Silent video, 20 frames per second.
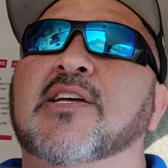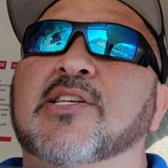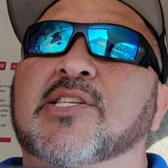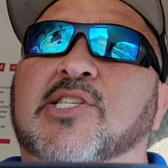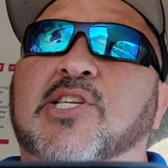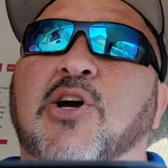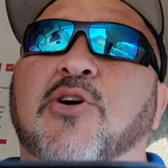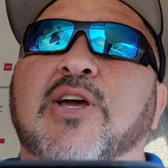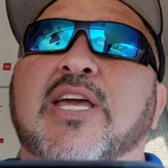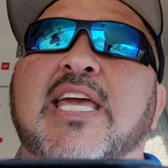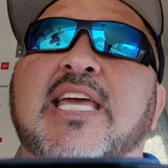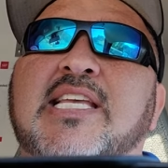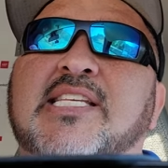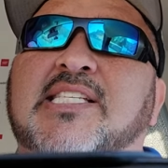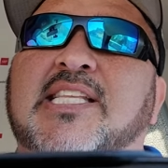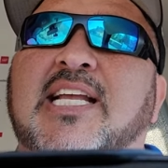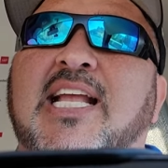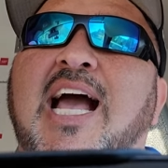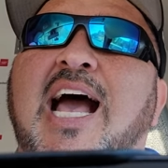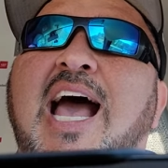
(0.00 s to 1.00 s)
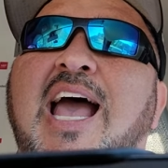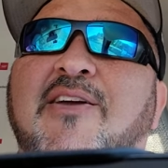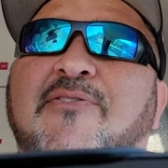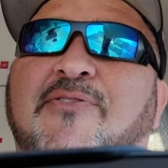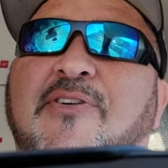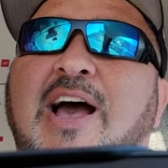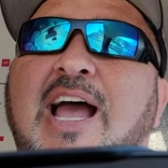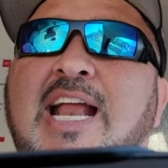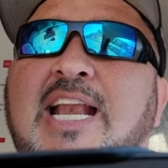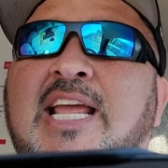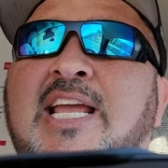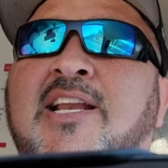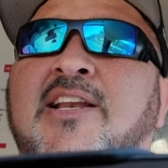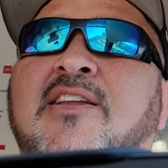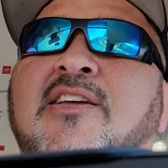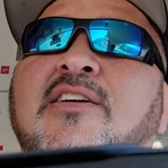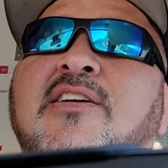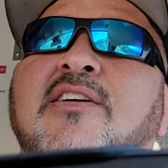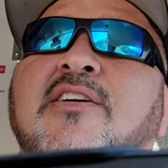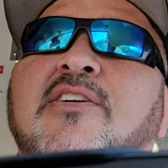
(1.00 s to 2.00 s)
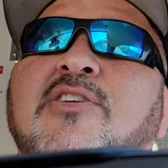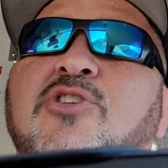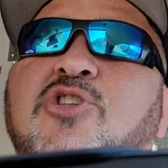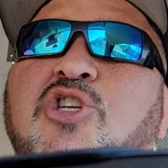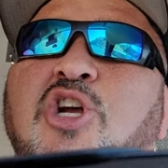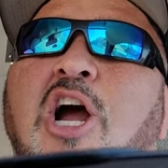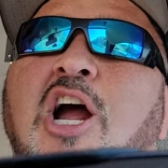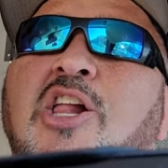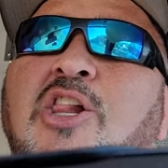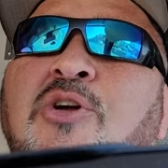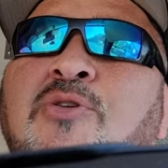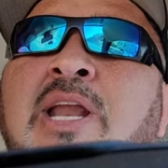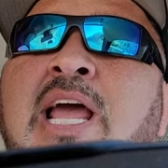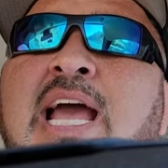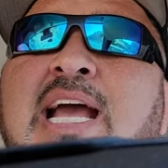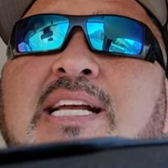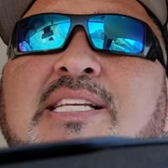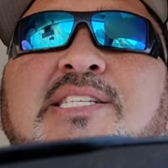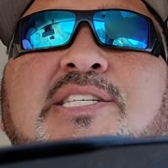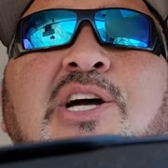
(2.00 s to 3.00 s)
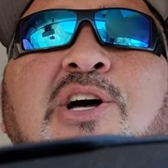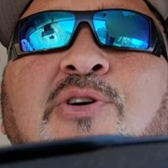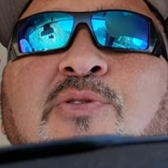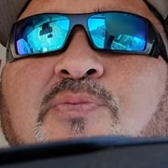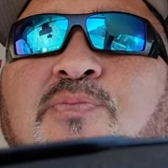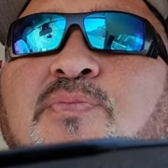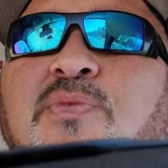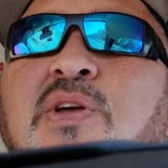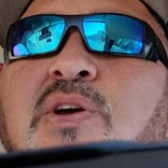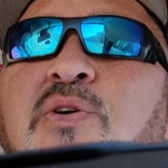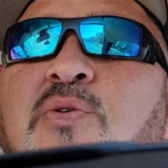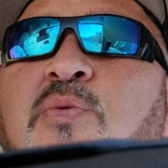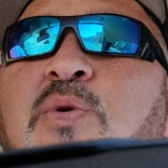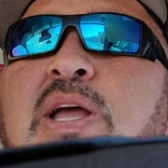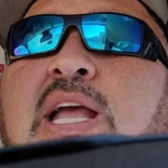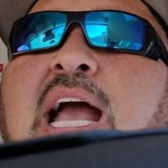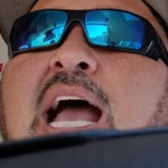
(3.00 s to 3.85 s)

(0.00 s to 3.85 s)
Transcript: so he's the guy fighting Charlo next. So we